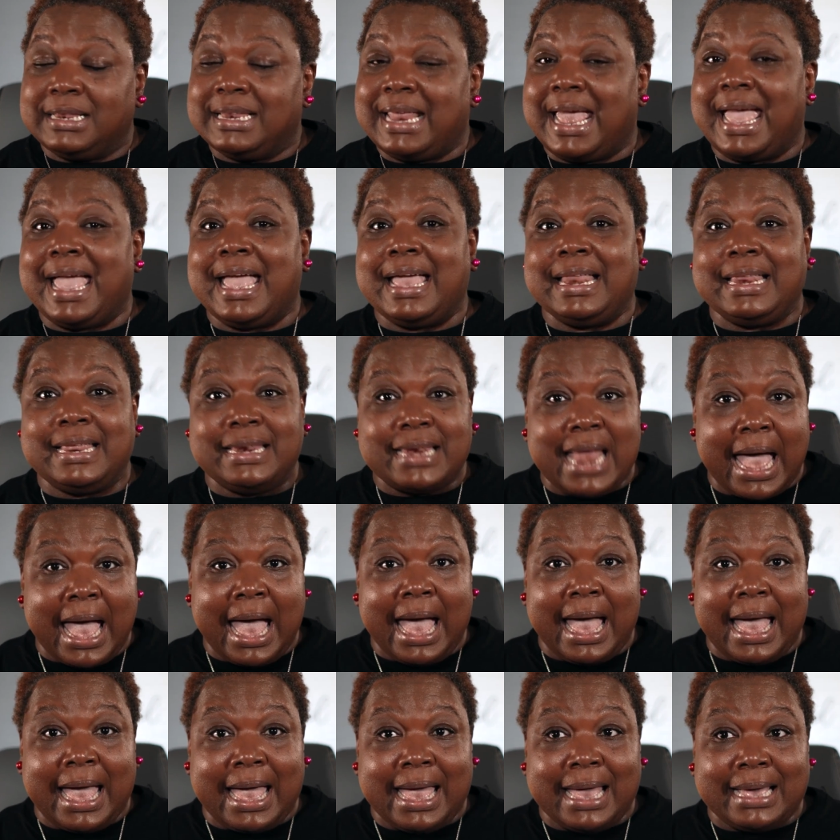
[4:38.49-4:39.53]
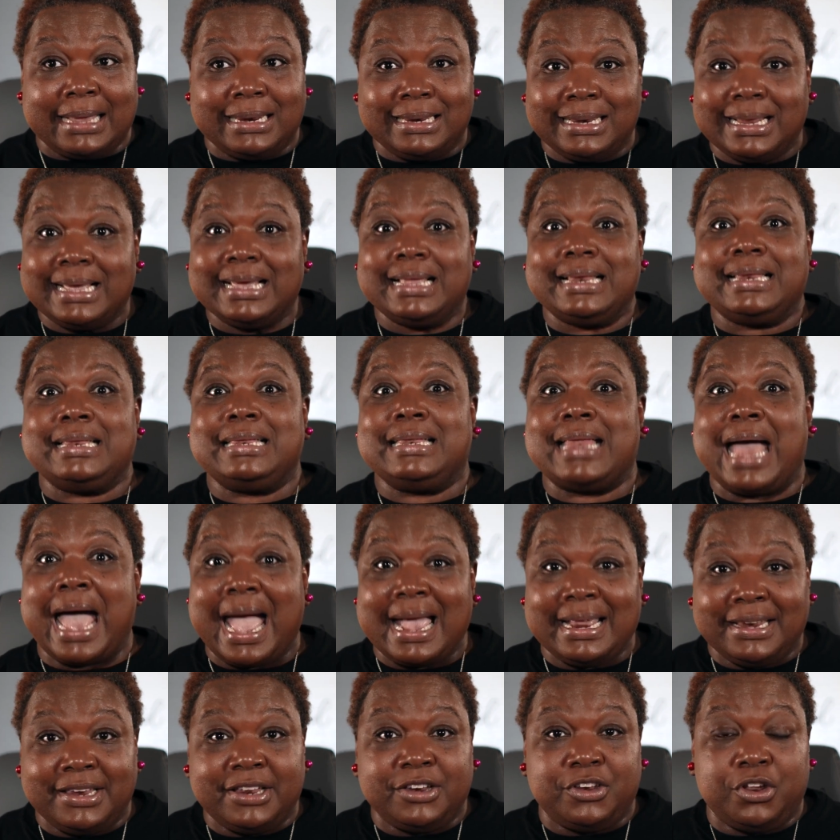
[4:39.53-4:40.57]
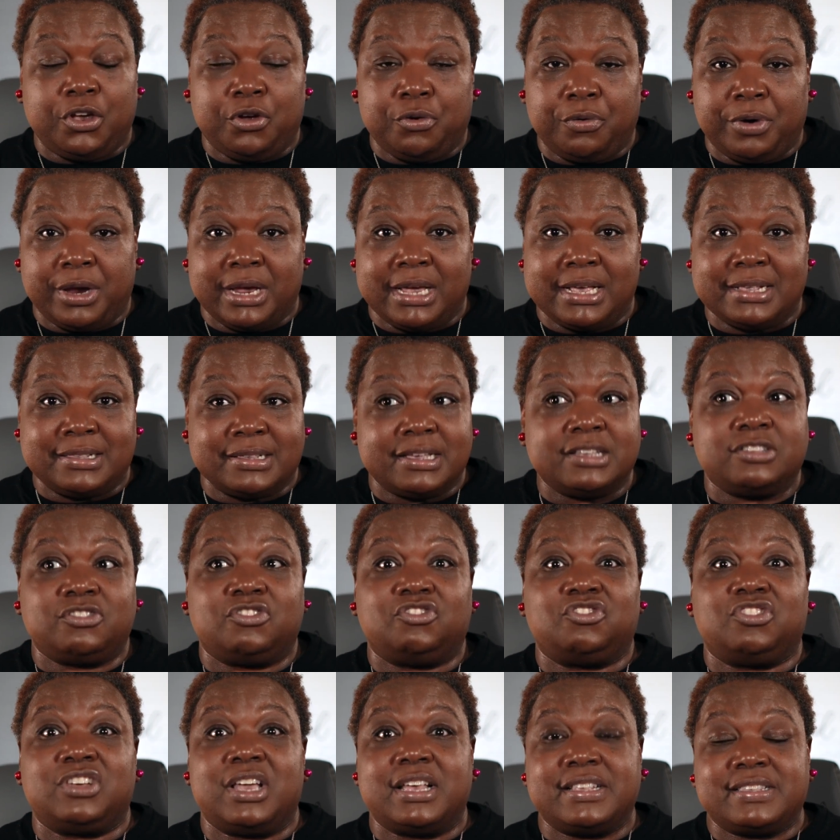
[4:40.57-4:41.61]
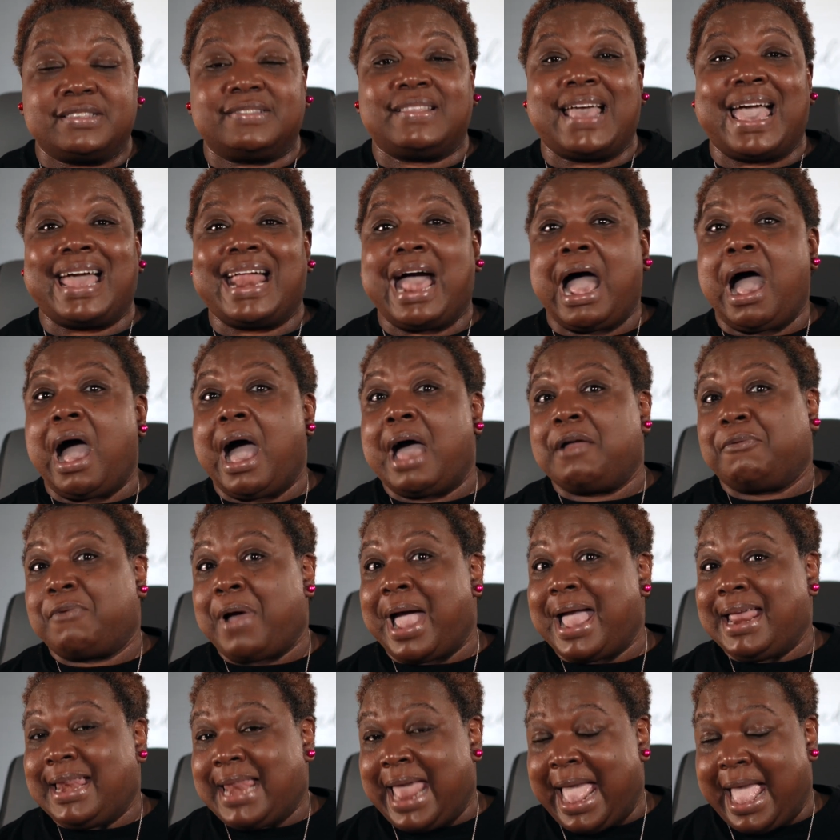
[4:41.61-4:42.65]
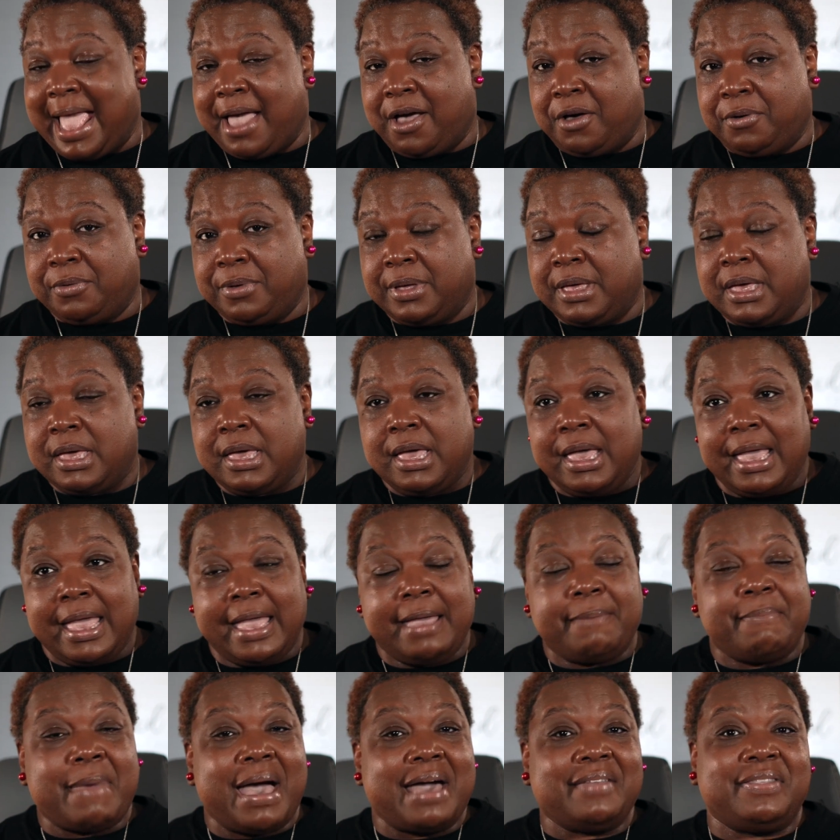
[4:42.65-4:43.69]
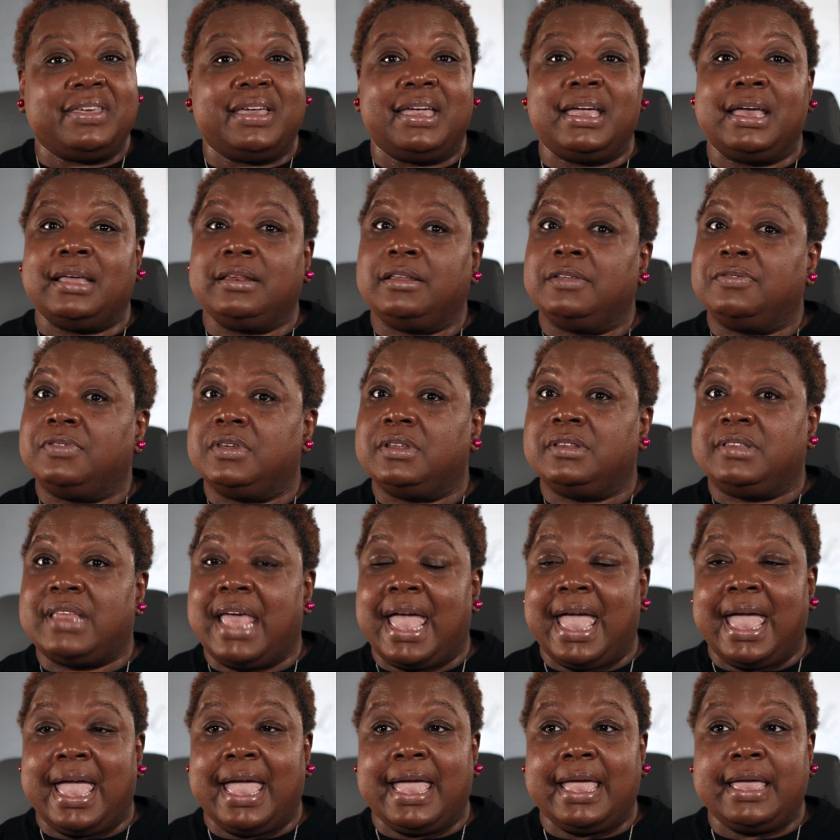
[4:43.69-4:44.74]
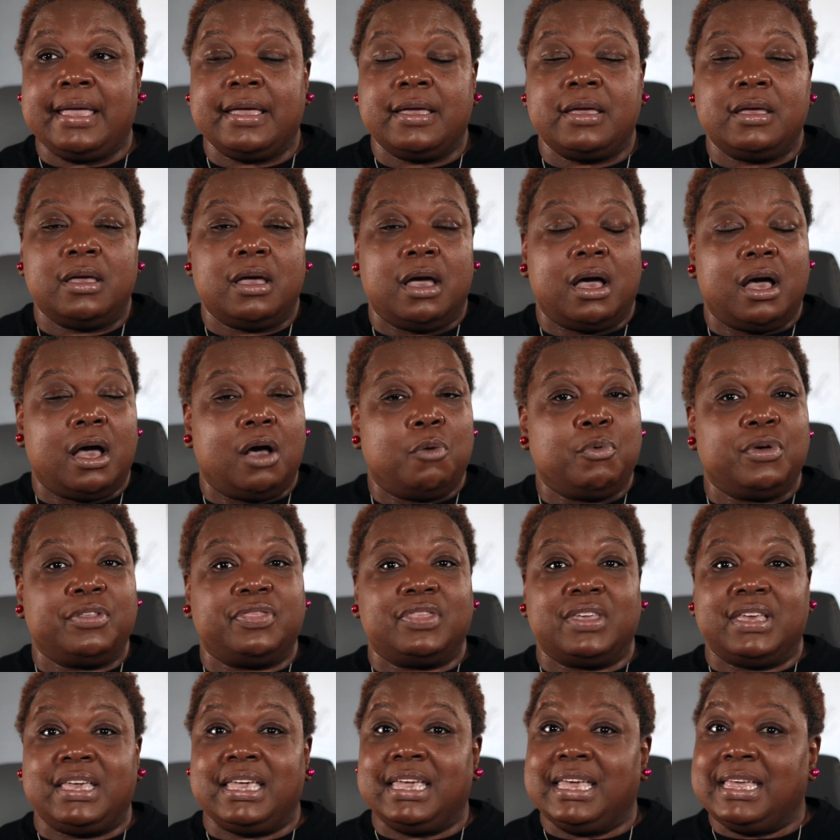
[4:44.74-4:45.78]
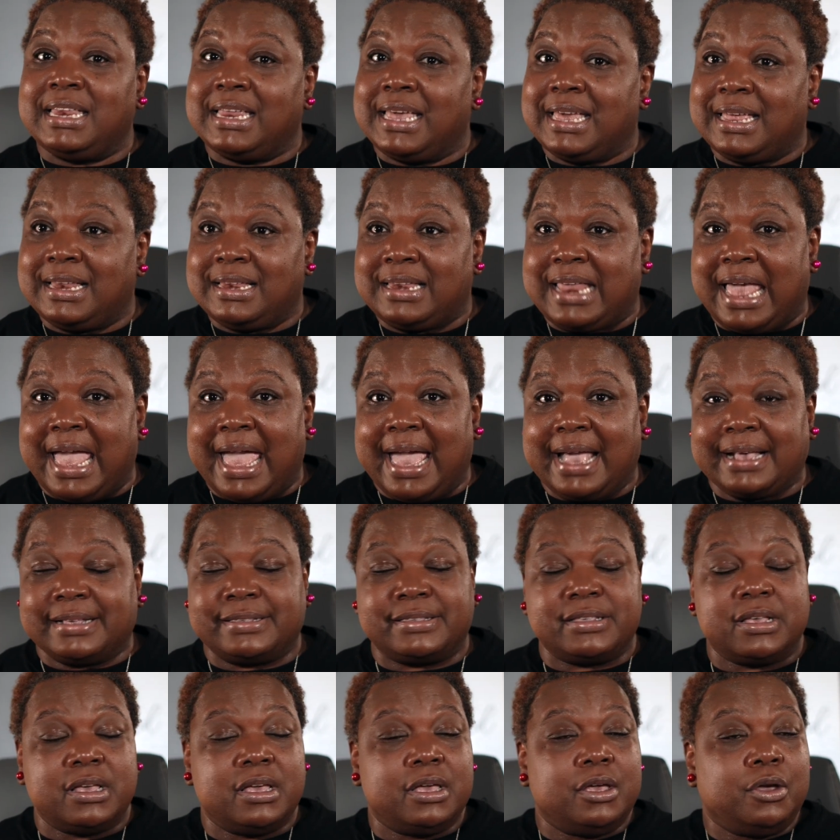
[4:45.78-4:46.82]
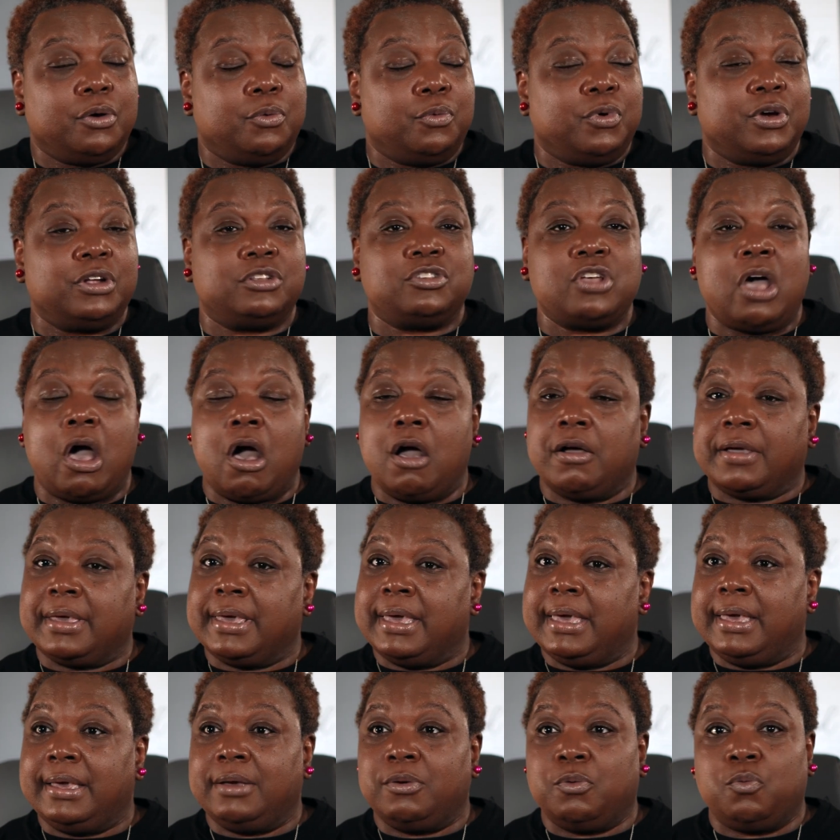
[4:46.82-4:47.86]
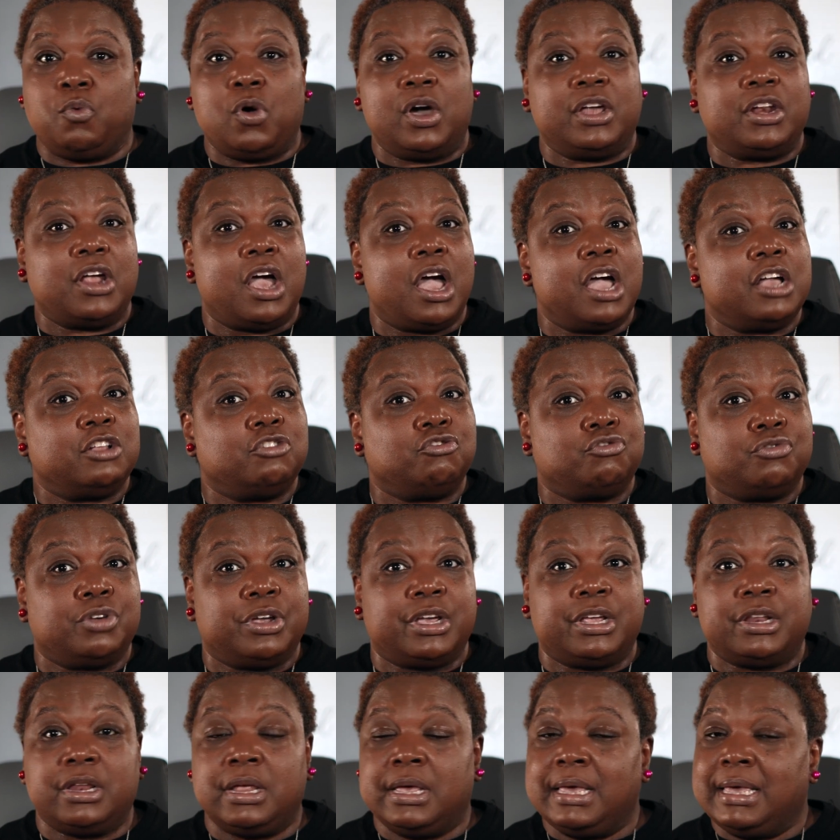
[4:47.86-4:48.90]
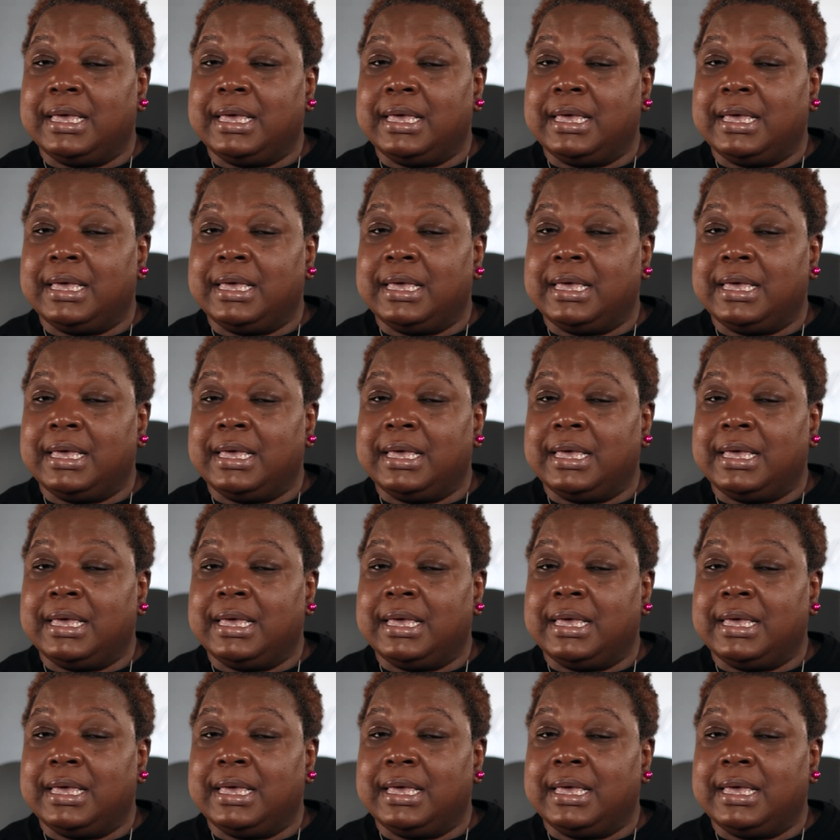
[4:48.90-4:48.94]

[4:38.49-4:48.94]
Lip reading: 89, 90 degrees. It's just that hot right now. And by the end of the day, with the heat index, we're talking 100